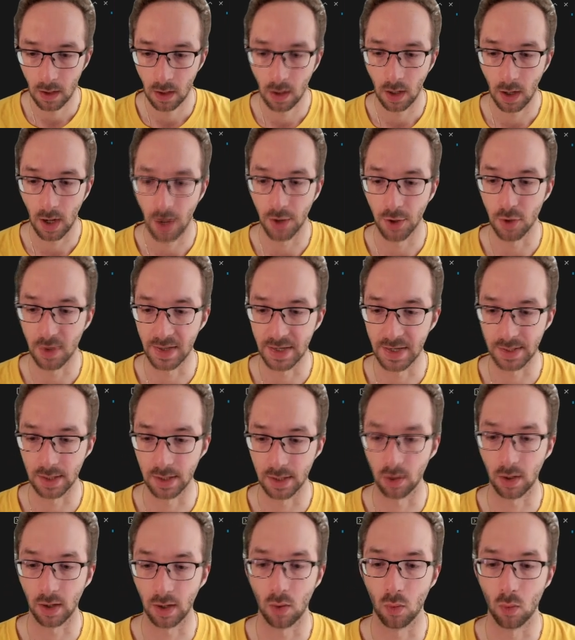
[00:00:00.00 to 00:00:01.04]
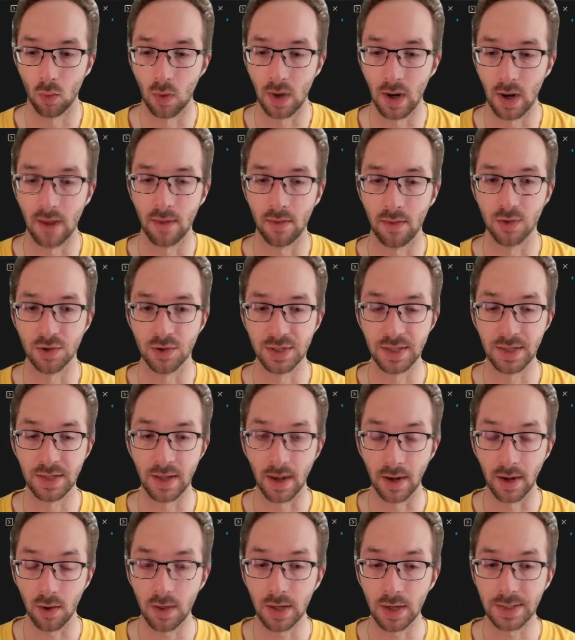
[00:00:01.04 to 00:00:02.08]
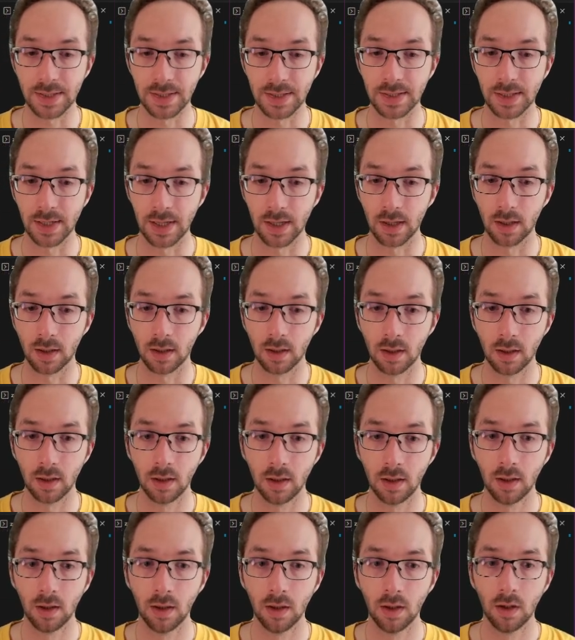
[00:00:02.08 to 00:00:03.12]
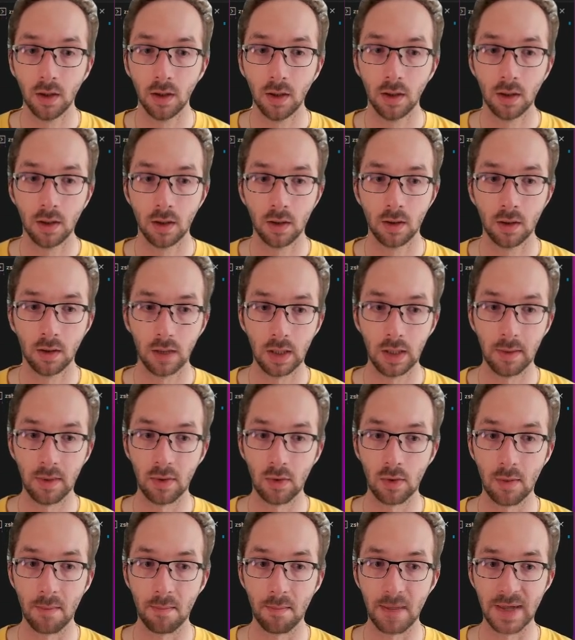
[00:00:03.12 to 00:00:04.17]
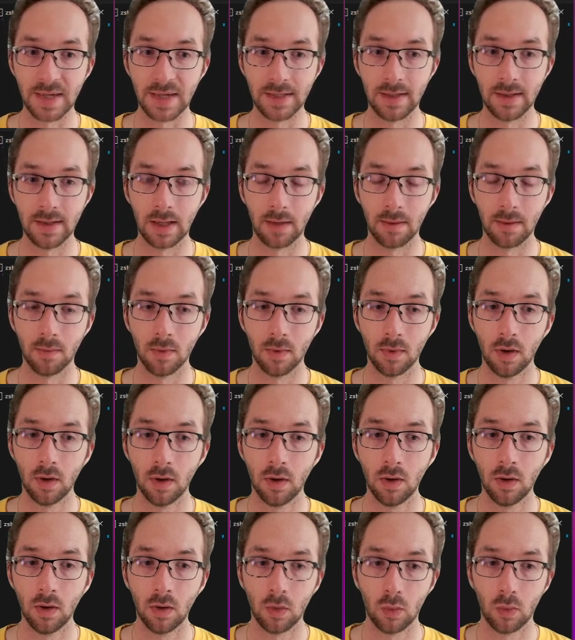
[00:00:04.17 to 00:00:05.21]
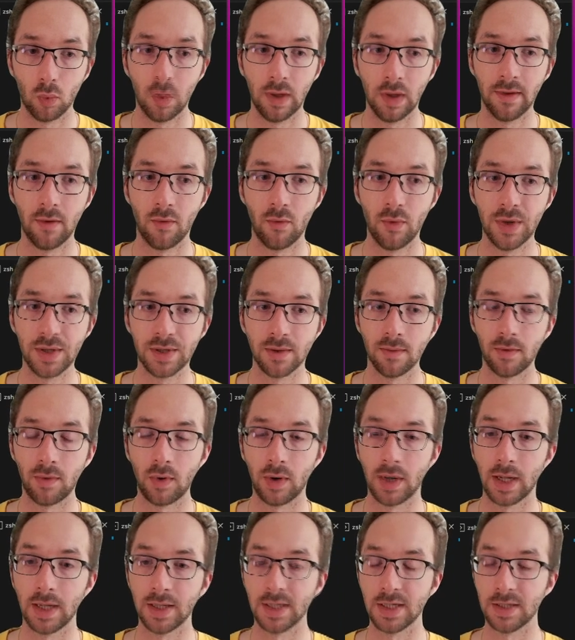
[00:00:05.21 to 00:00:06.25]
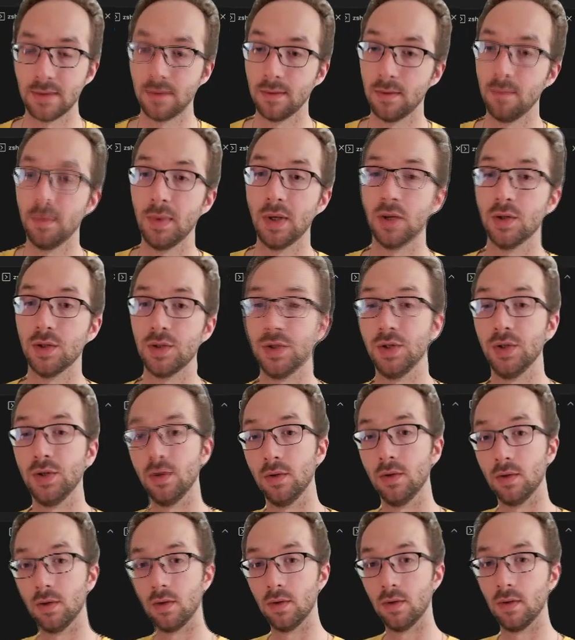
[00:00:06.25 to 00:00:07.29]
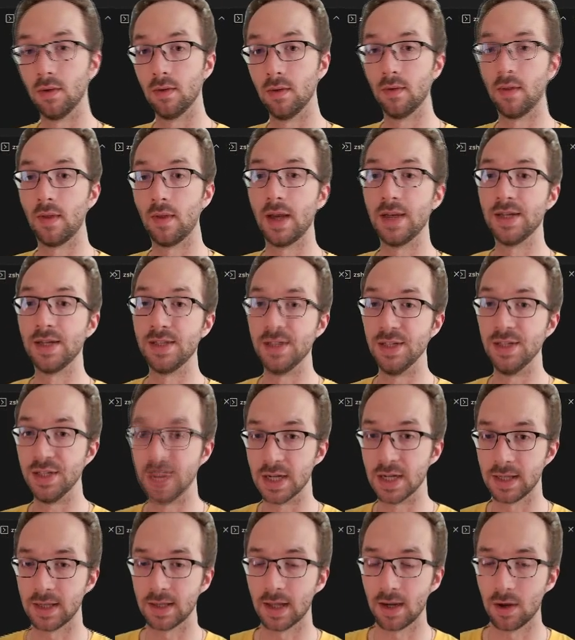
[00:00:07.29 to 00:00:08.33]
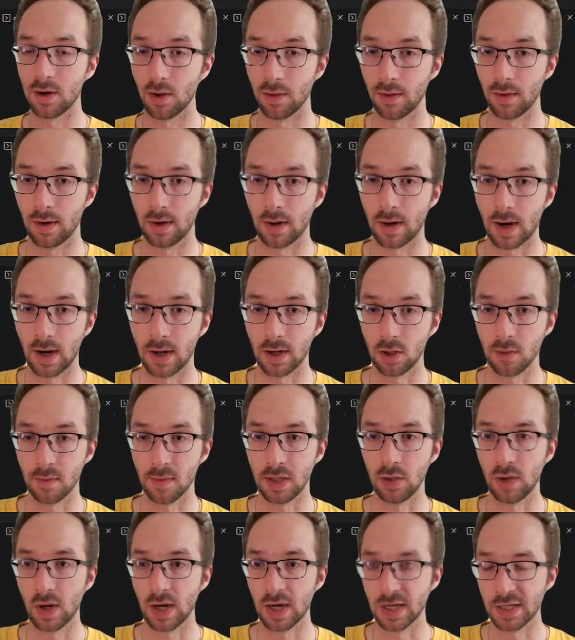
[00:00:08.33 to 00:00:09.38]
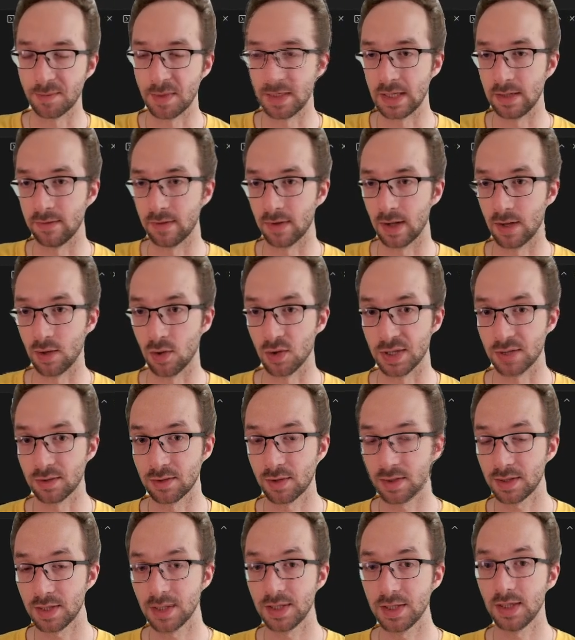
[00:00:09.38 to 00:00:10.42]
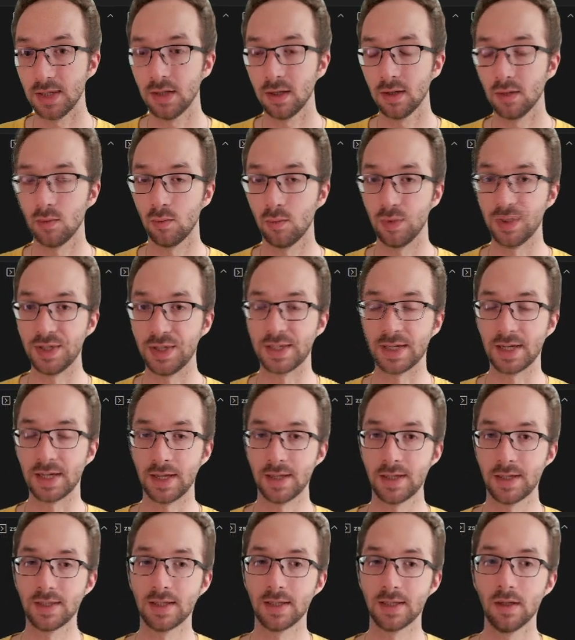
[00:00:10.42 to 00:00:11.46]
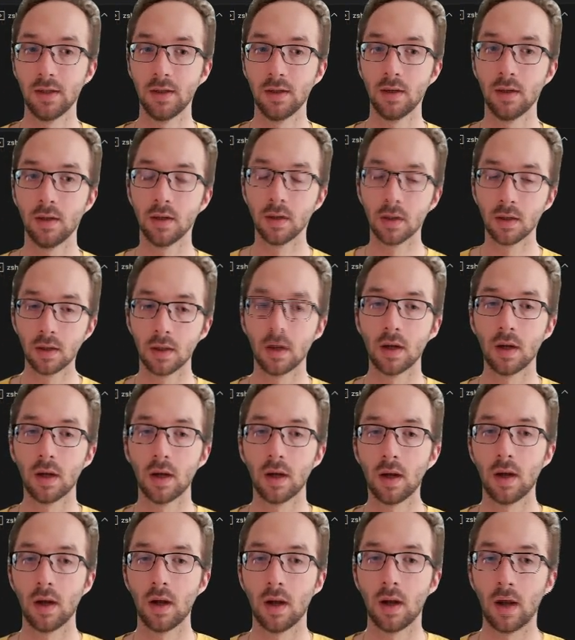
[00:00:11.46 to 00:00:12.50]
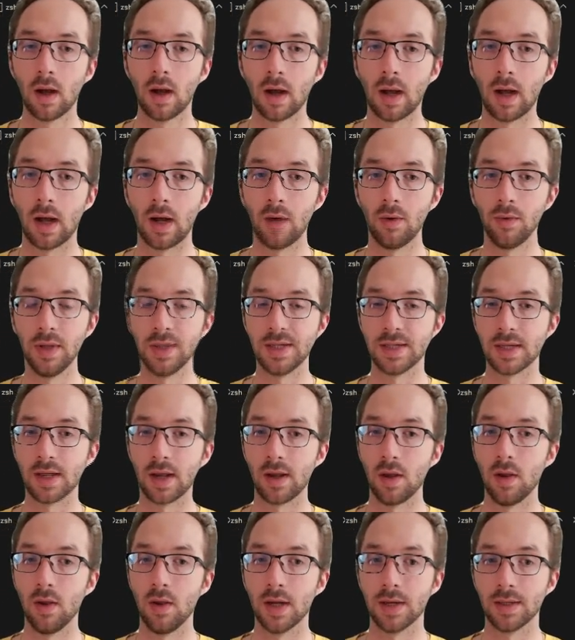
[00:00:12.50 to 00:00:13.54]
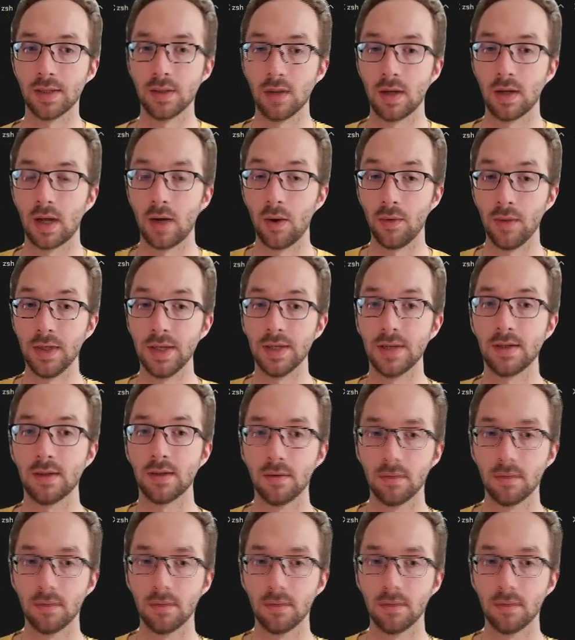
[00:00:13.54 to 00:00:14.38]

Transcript: And you might say, okay, why I don't see the accuracies here, even though I'm passing them? Well, the reason for that is because there is yet another argument you can specify in your strategy, which sets how these